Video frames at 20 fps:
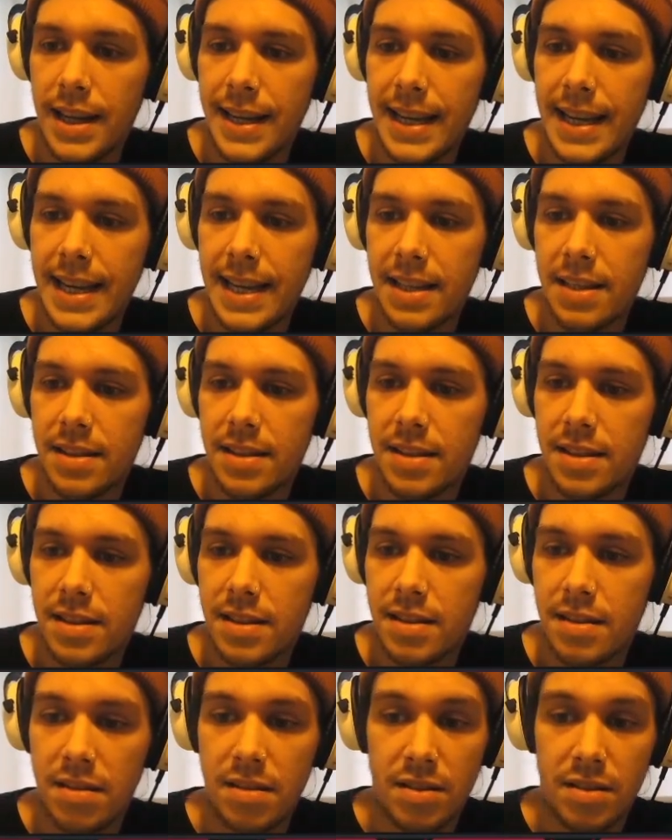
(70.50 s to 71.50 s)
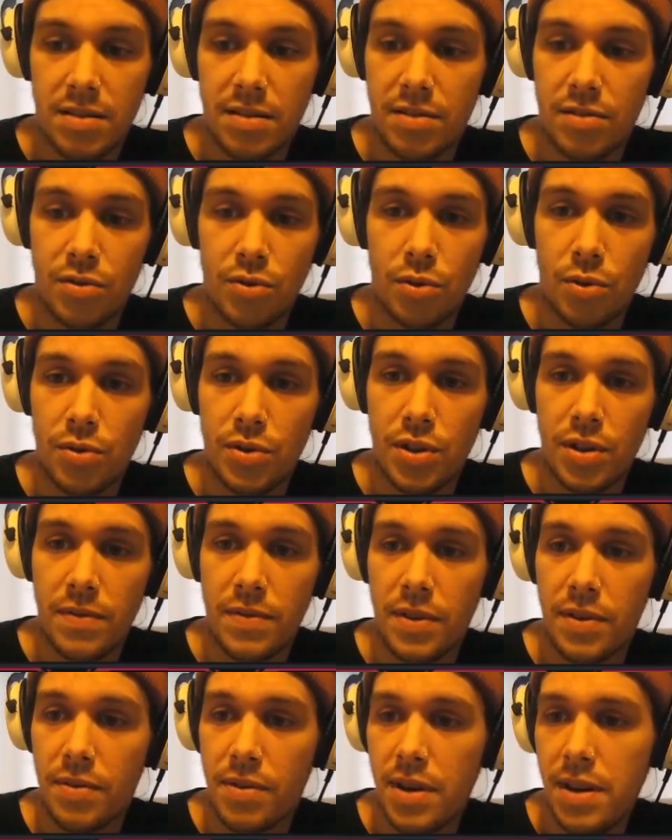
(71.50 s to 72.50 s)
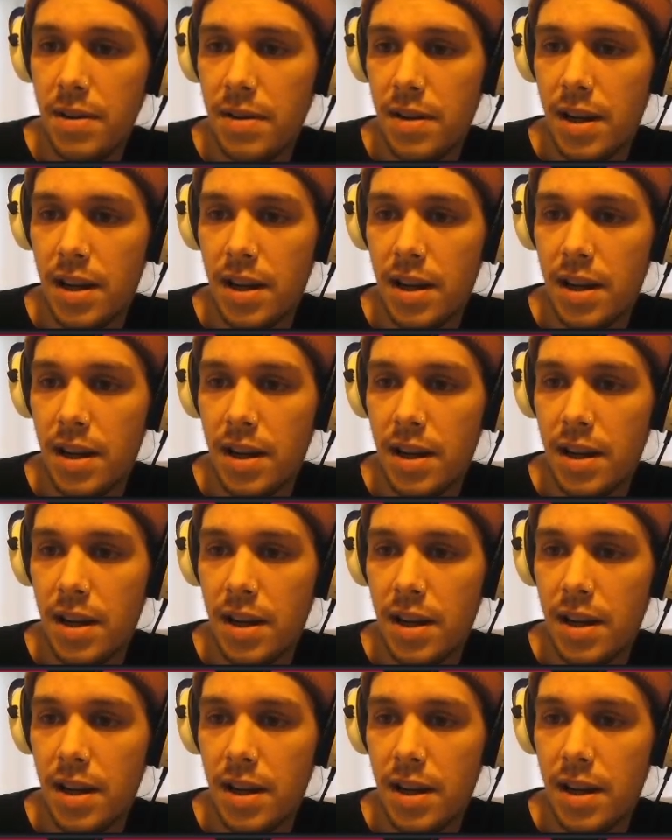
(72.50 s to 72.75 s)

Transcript: it's a draw 2 for 3,